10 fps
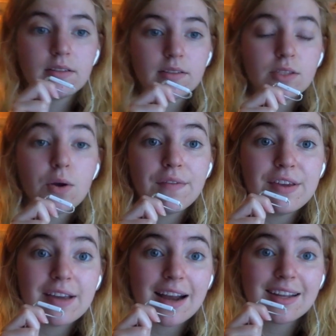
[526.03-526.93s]
So if
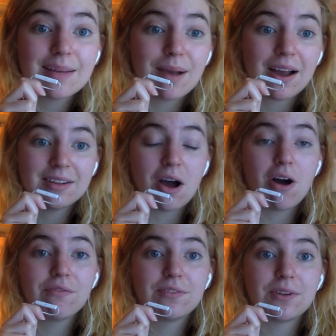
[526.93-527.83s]
you kind of get behind the
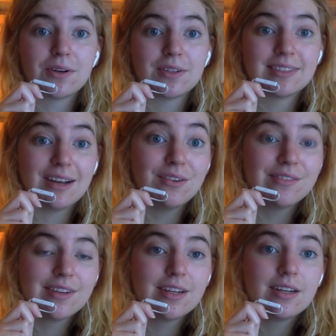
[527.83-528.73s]
author herself,
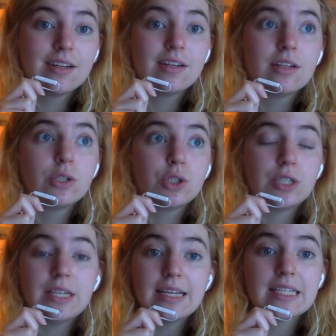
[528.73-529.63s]

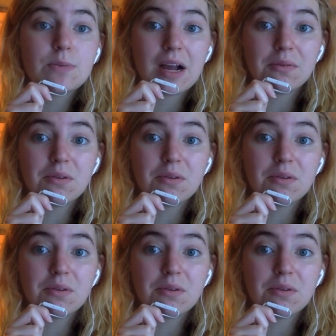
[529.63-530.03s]
she is a white